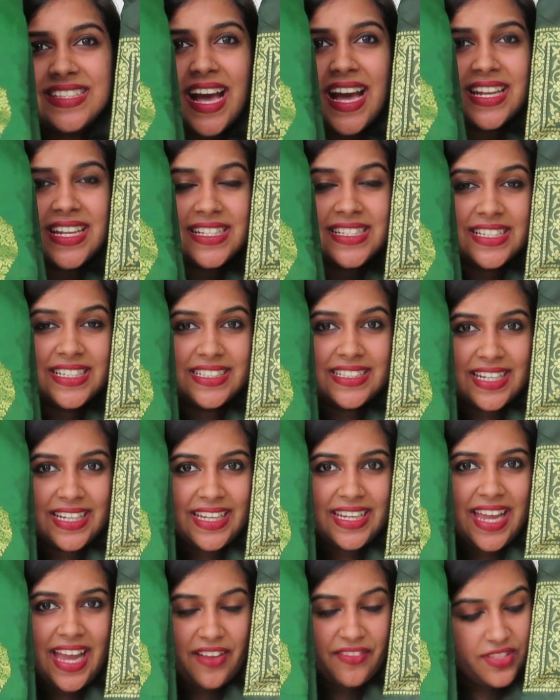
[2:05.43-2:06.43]
sarees
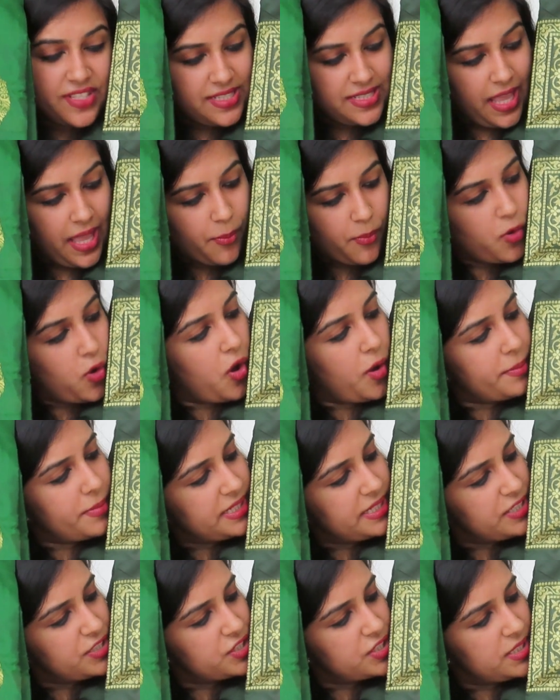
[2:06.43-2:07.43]
literally have the same
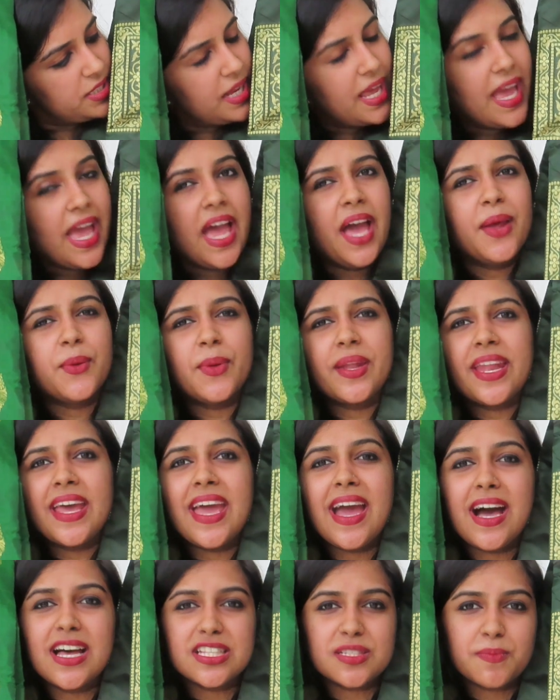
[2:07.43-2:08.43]
combination, and when
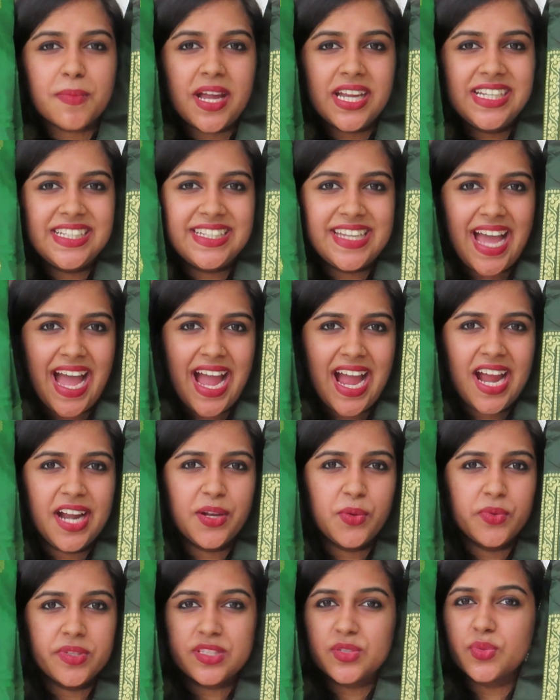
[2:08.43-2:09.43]
I asked my
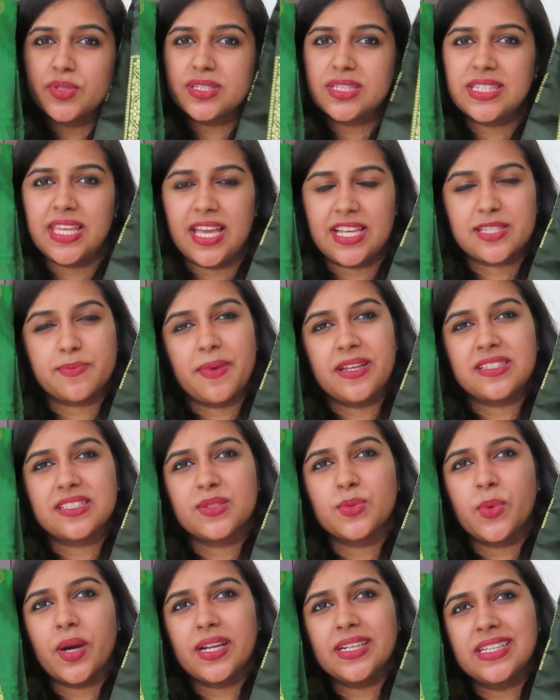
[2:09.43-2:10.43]
dad which was the
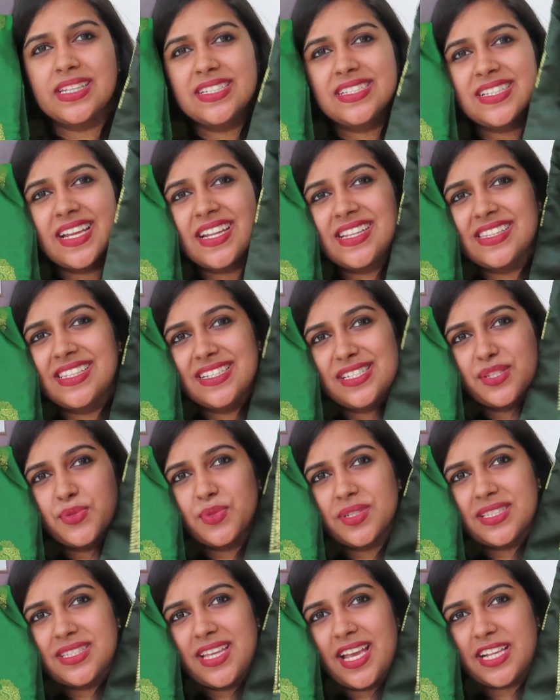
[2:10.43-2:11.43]
expensive one, he said this
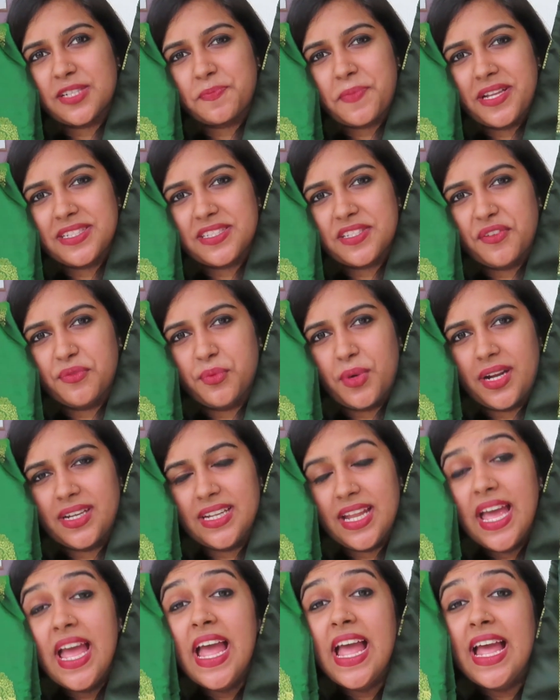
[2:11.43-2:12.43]
was the expensive
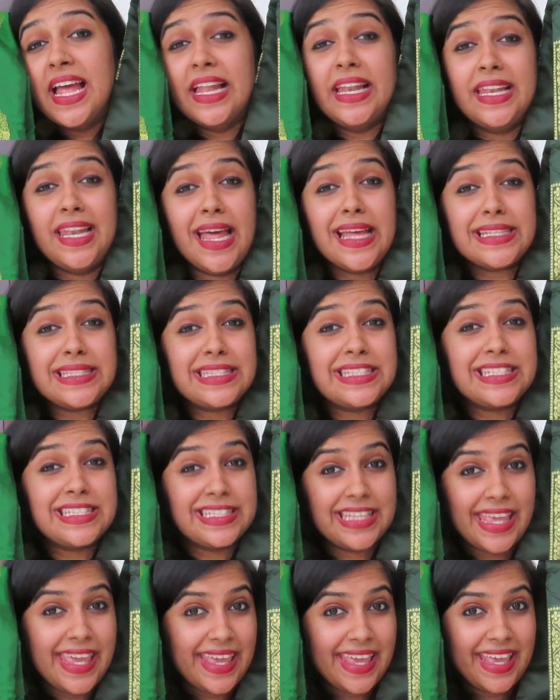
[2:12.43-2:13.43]
one. Let's
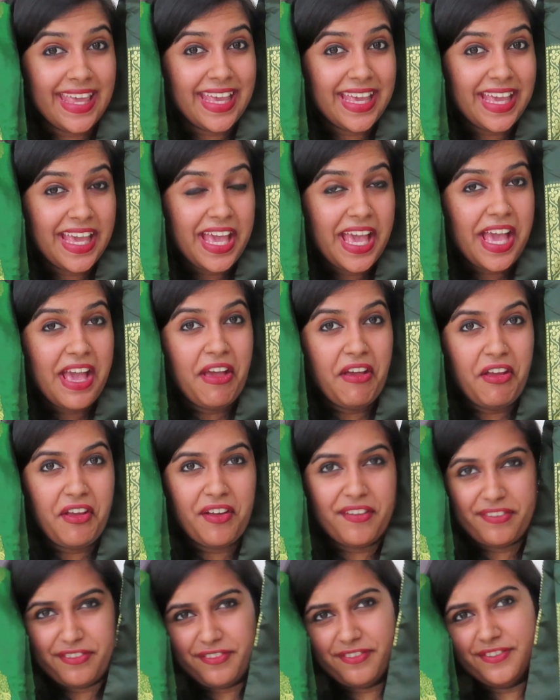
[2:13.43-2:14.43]
see
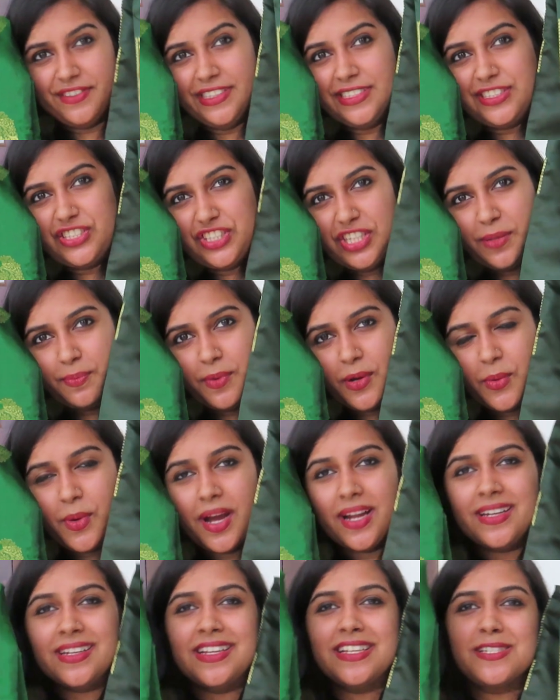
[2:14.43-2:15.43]
if the cheaper
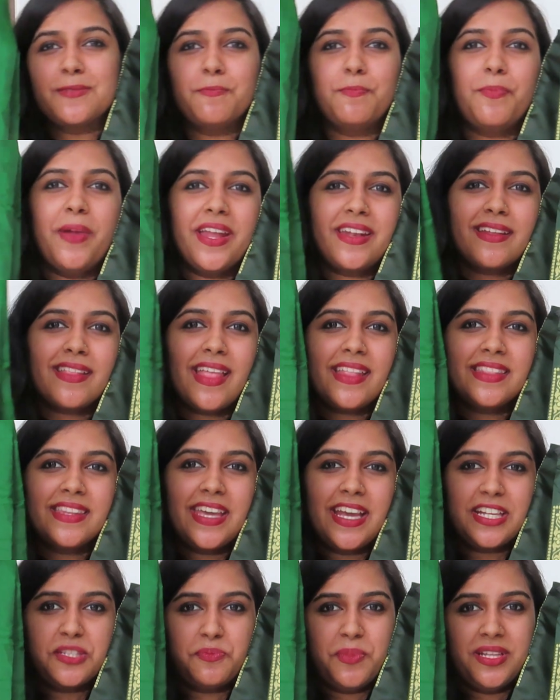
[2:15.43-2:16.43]
one is better than
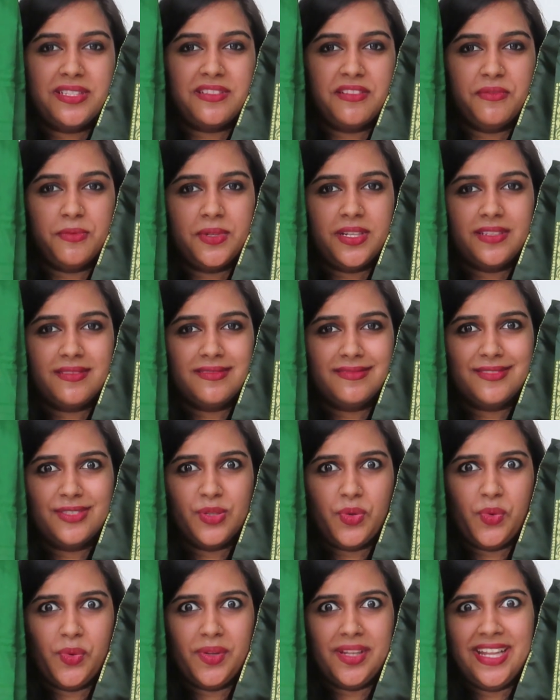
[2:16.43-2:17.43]
the expensive one.
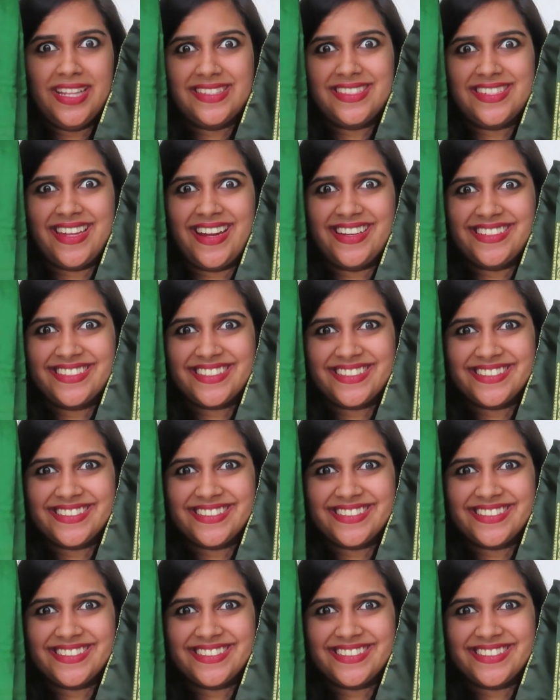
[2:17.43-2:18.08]
So let's start.